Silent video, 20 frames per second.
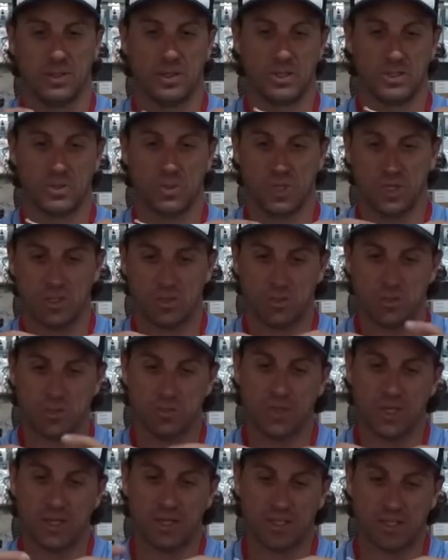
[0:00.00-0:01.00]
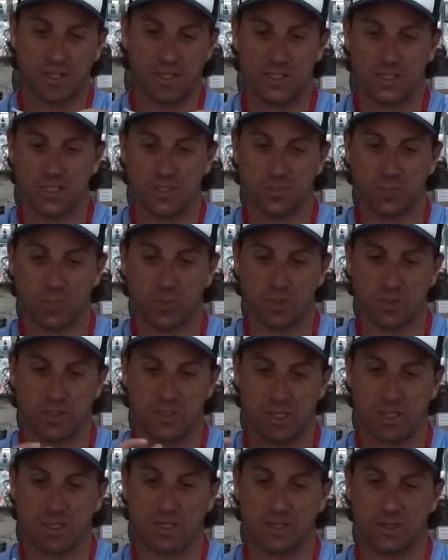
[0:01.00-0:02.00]
So what I do to make it easier to put the
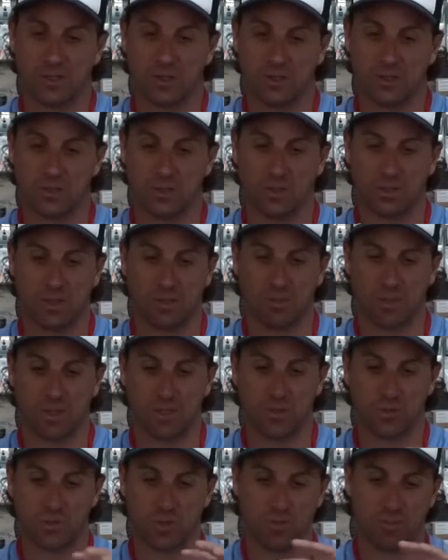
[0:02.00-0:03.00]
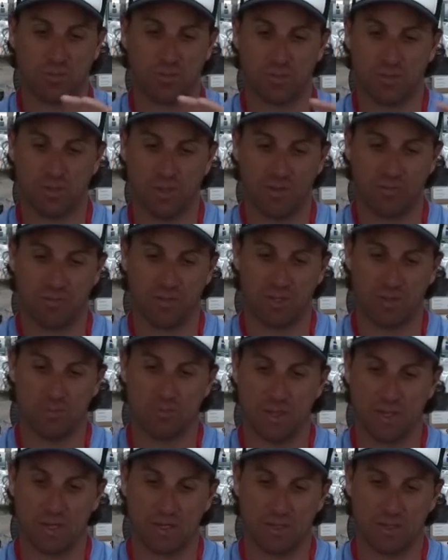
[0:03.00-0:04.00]
second knot on, I'm going to trim everything
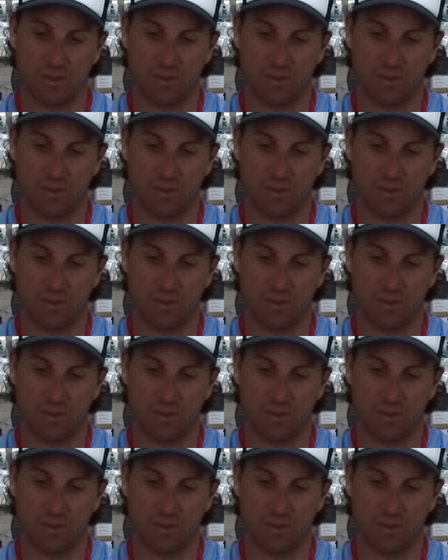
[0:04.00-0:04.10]
back.